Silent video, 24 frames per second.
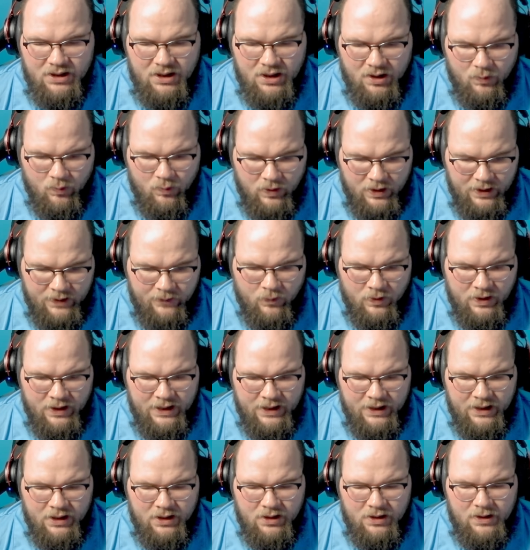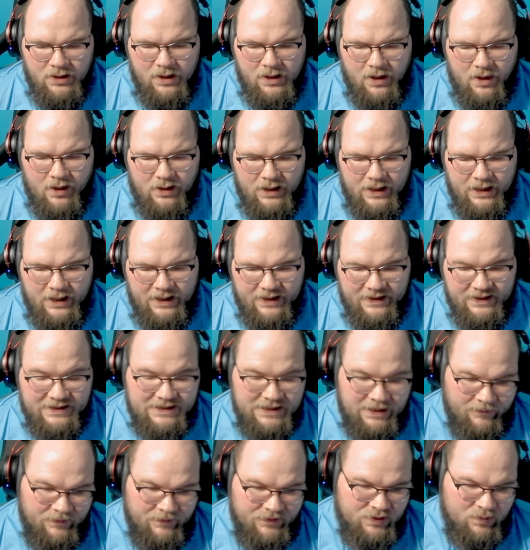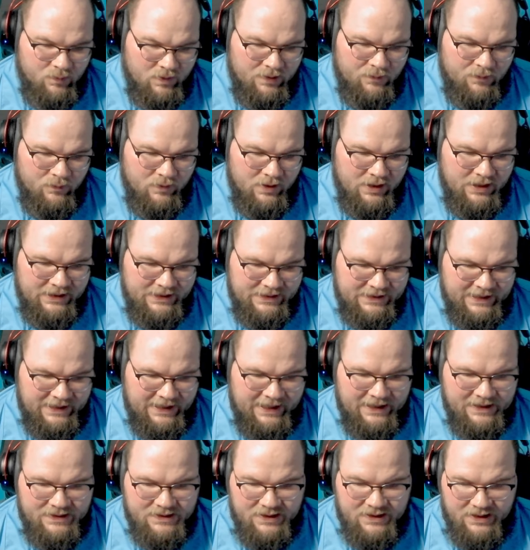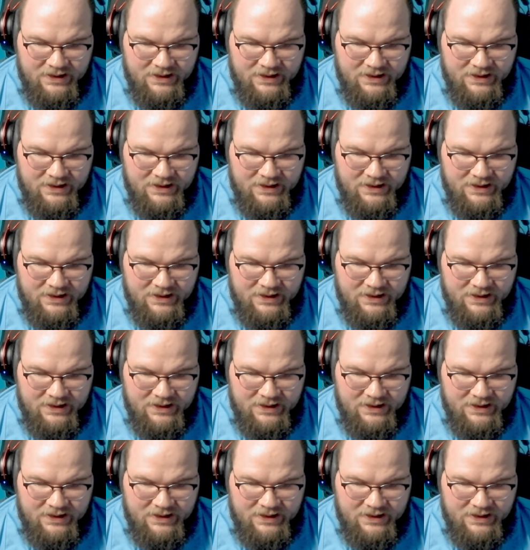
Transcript: a 1/1 that summons a 1/1 and attacks,